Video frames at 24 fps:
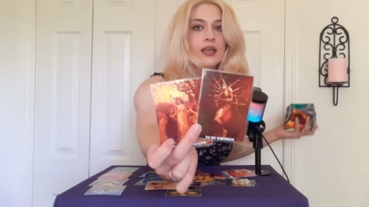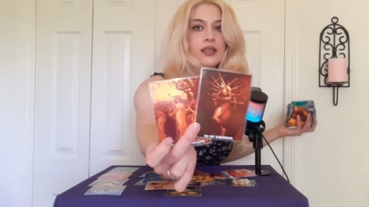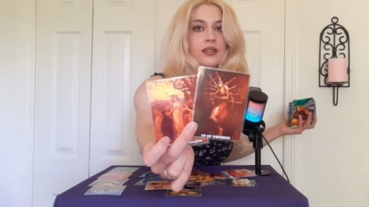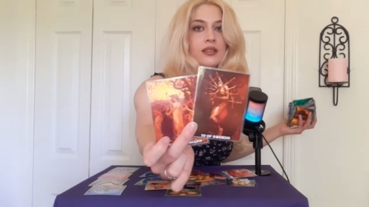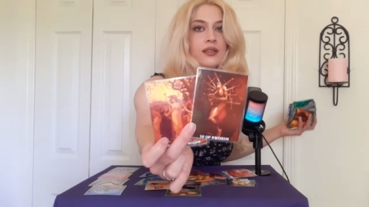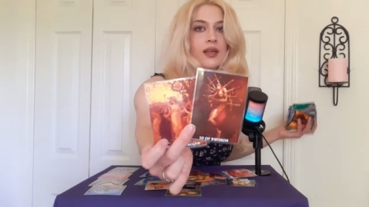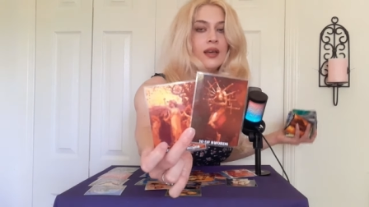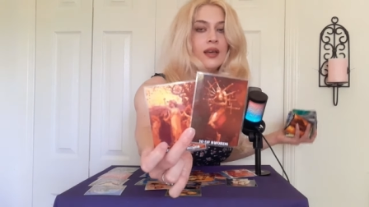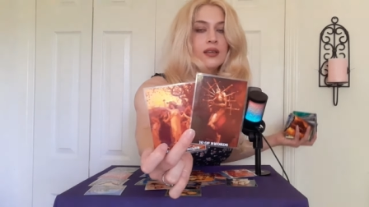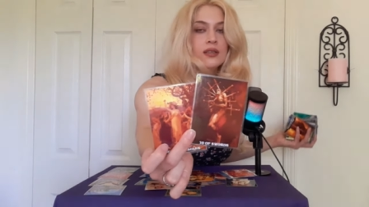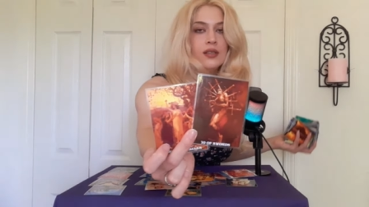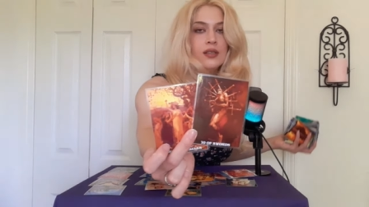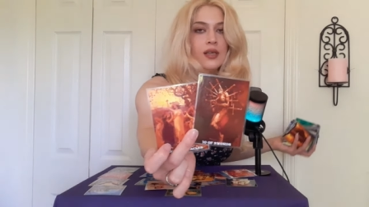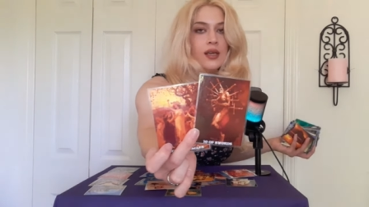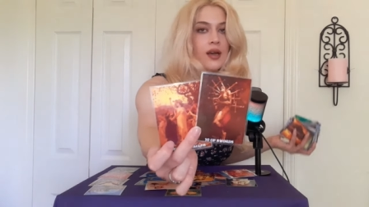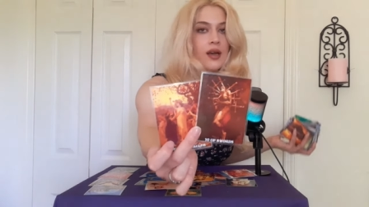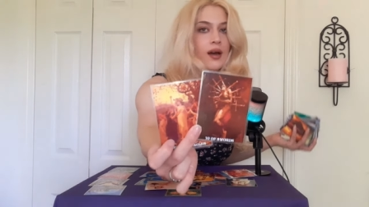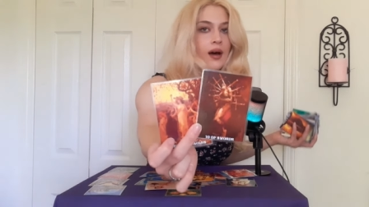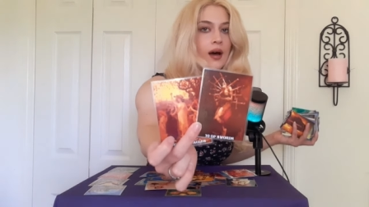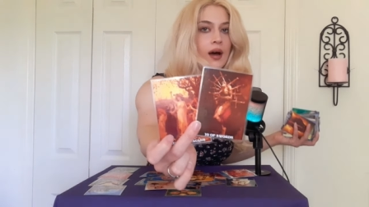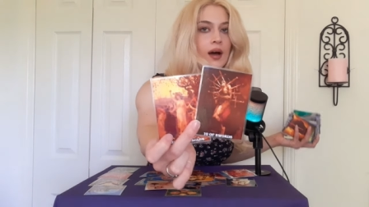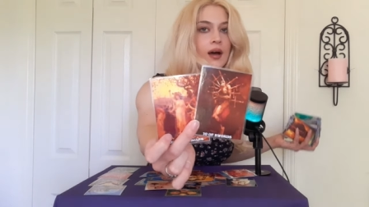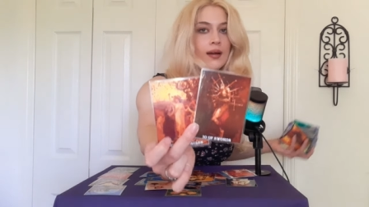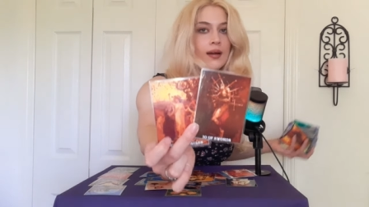sexy,
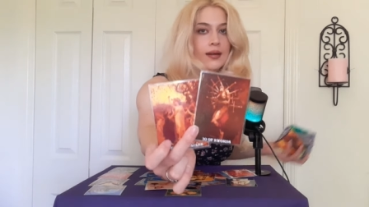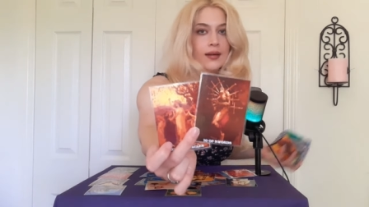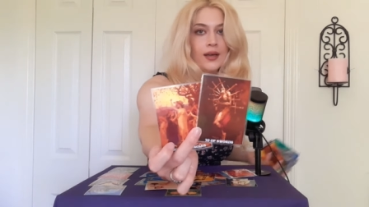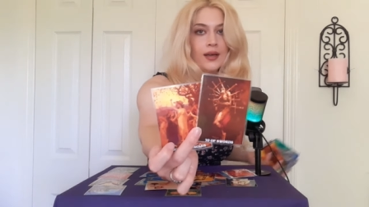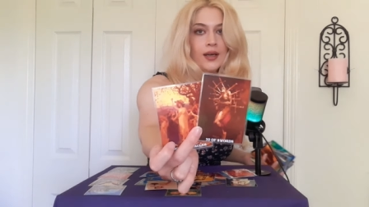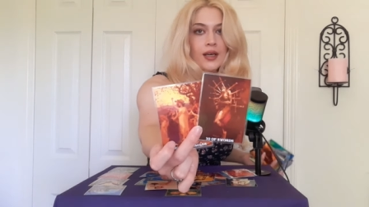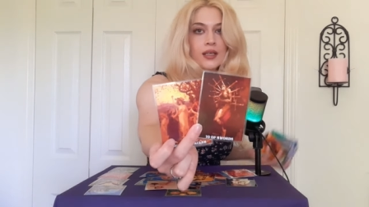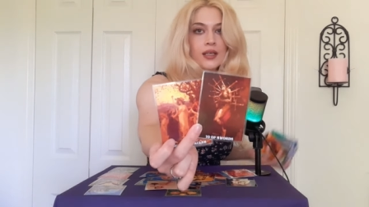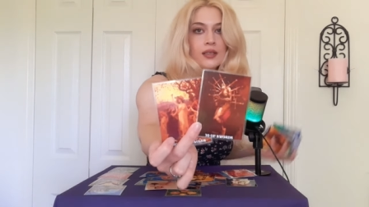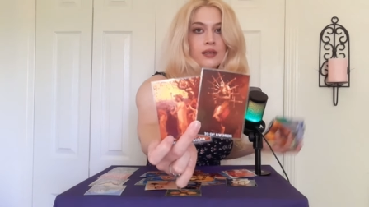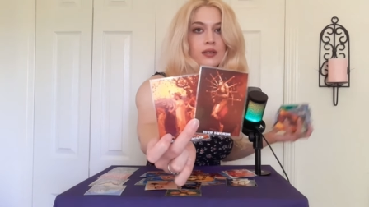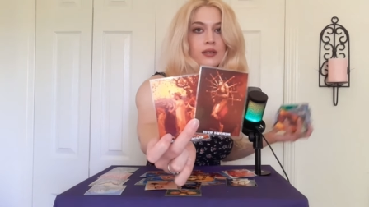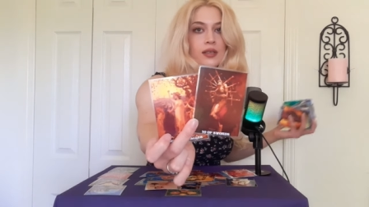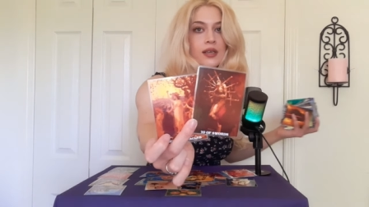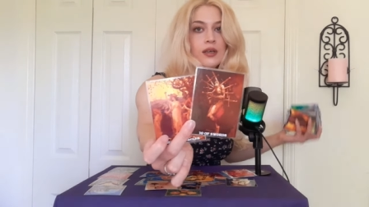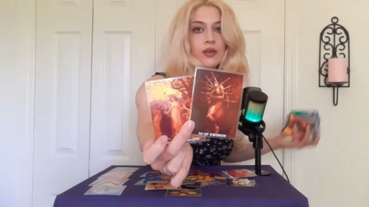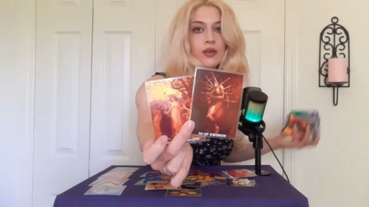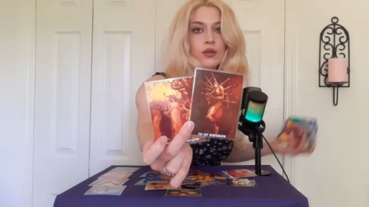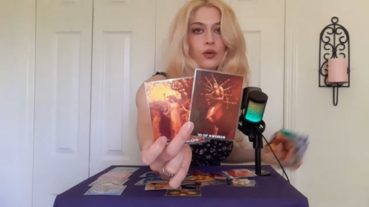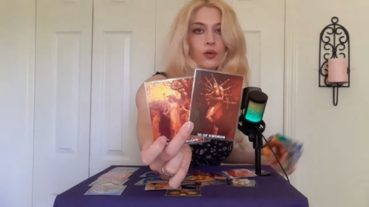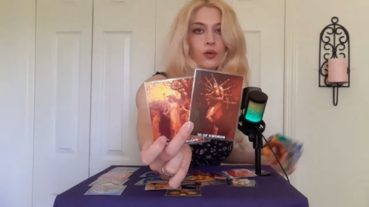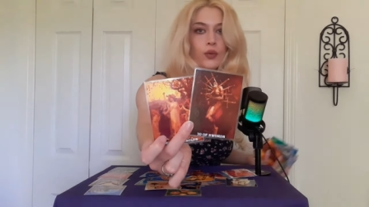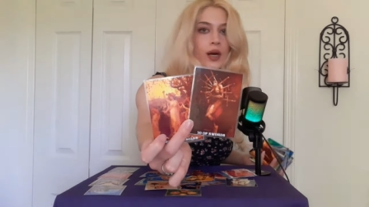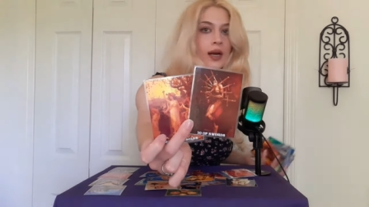hot,
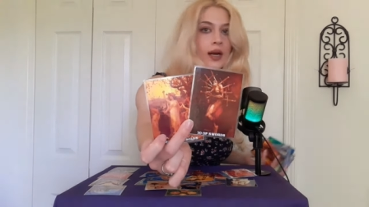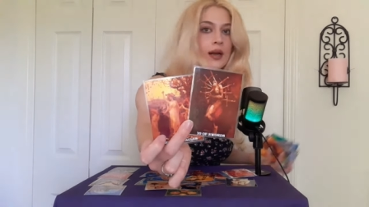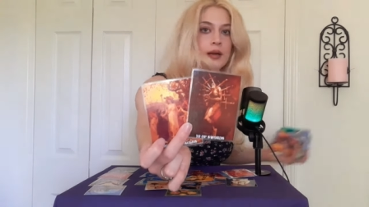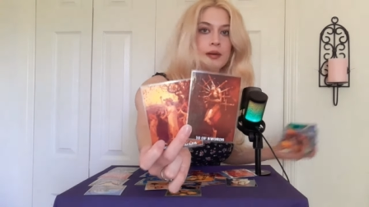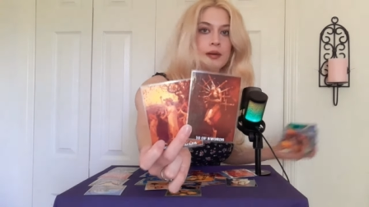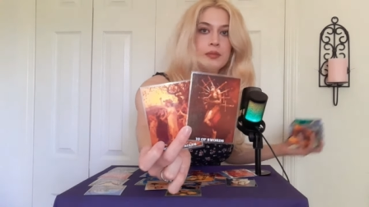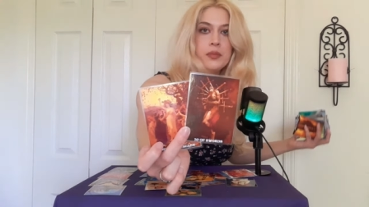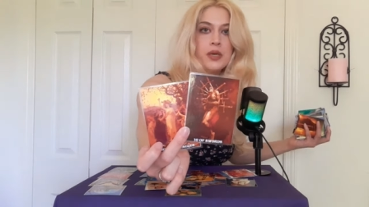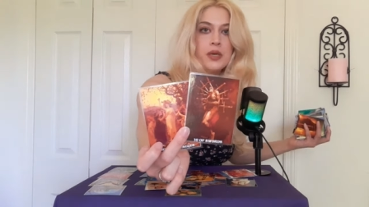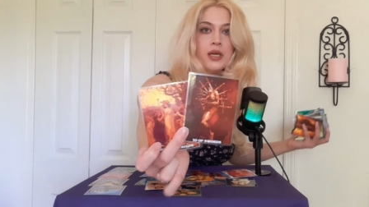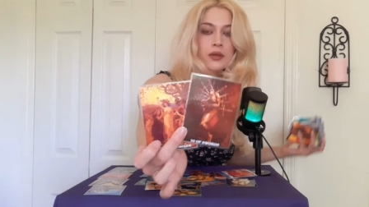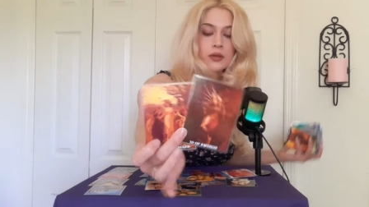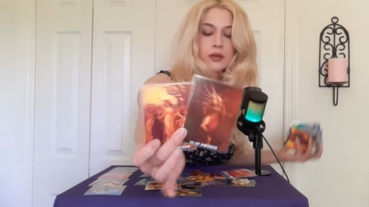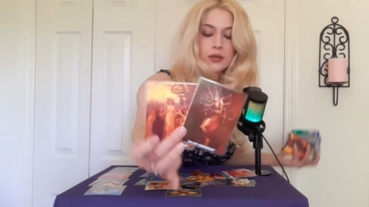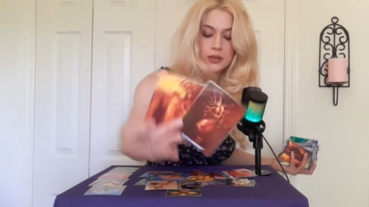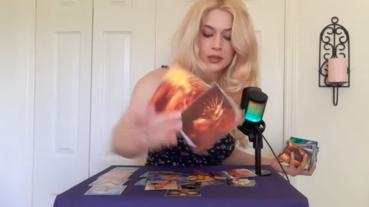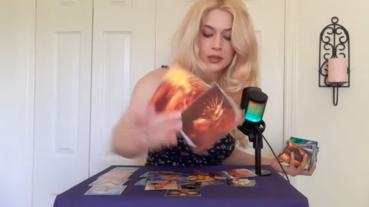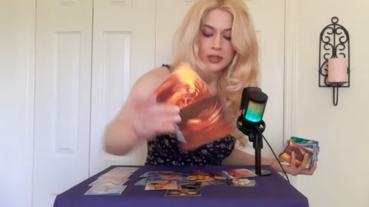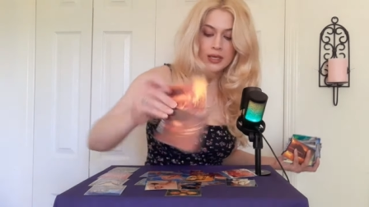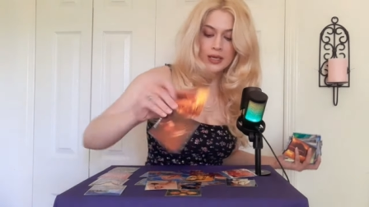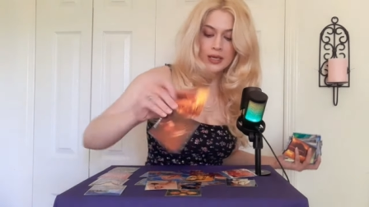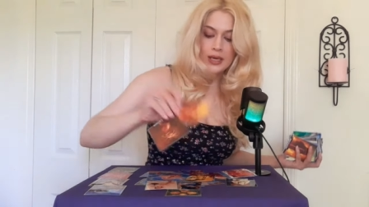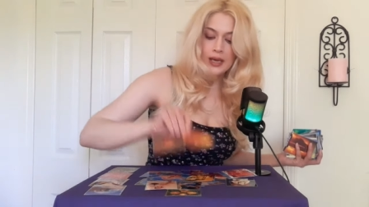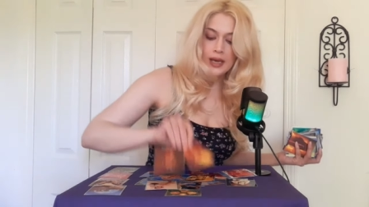single, ready to
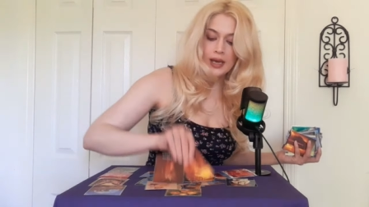mingle.